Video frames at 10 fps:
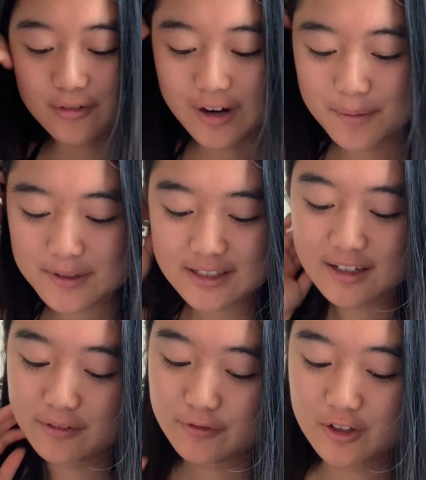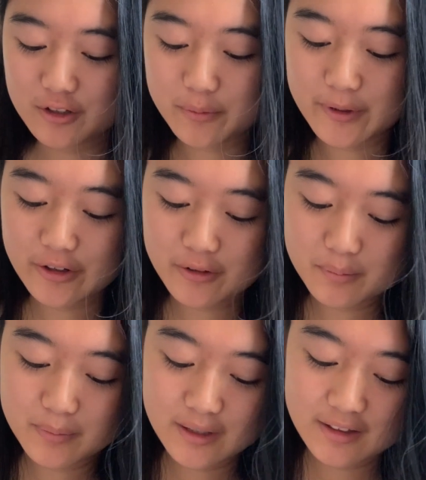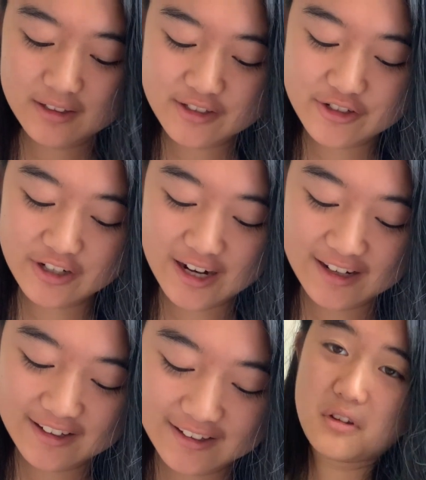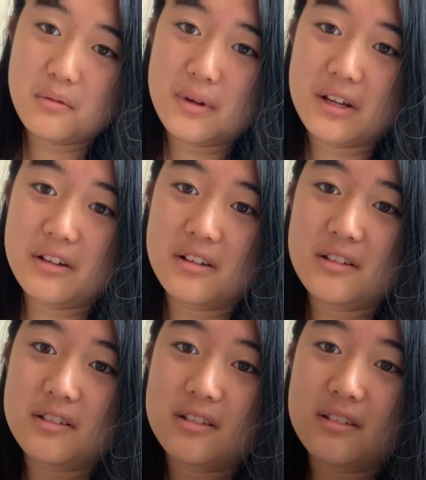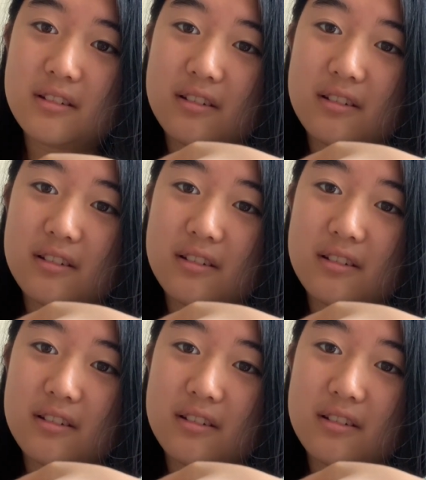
The wrap is kind of falling apart, but let's try it. Oh my goodness.